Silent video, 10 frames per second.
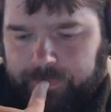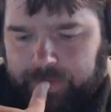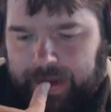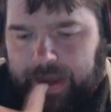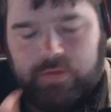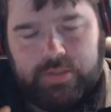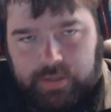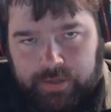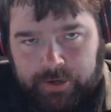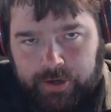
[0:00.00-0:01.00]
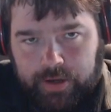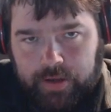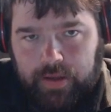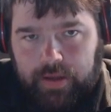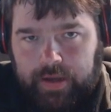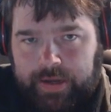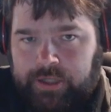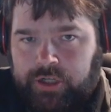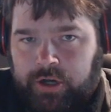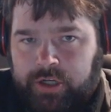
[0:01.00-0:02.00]
counselor in
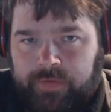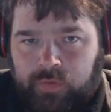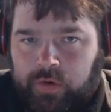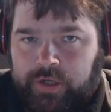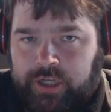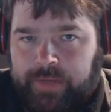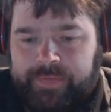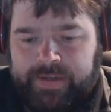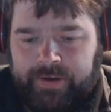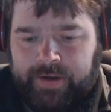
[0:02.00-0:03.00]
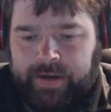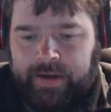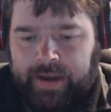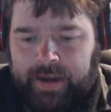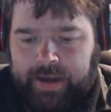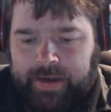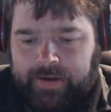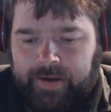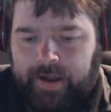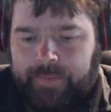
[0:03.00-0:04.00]
charge of a warship during a
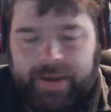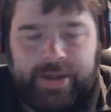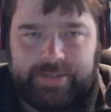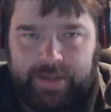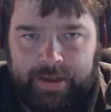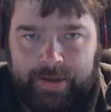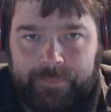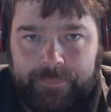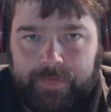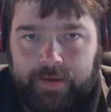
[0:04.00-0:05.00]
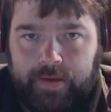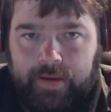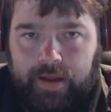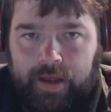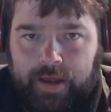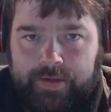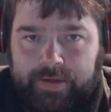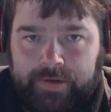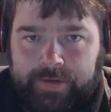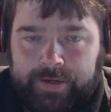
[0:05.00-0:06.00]
combat time, uh,
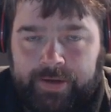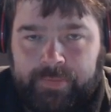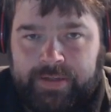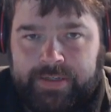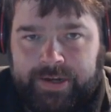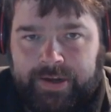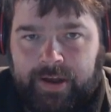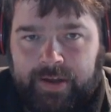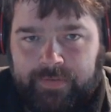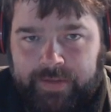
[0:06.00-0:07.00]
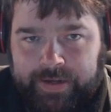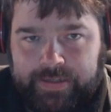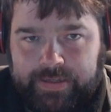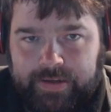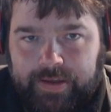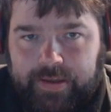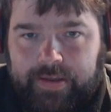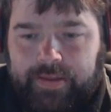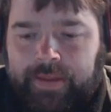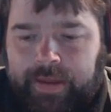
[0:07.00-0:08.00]
during, during a military conflict,
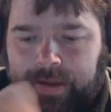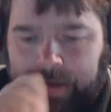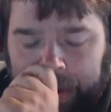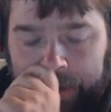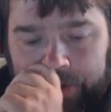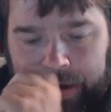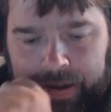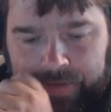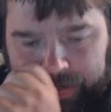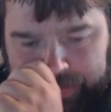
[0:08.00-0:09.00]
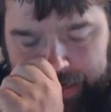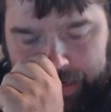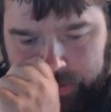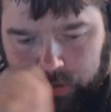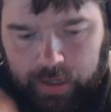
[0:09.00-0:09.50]
then I would have a tactical